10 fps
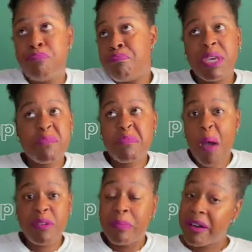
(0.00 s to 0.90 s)
be
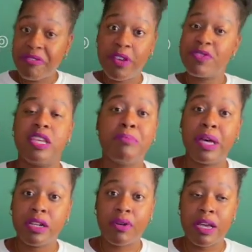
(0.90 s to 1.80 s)
probably about 15
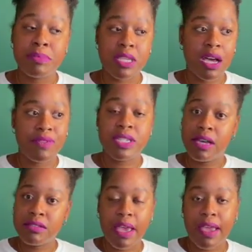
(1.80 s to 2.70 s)
milligrams of
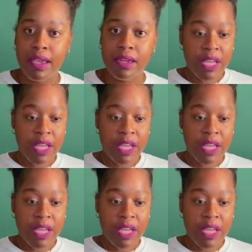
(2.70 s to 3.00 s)
Delta 8.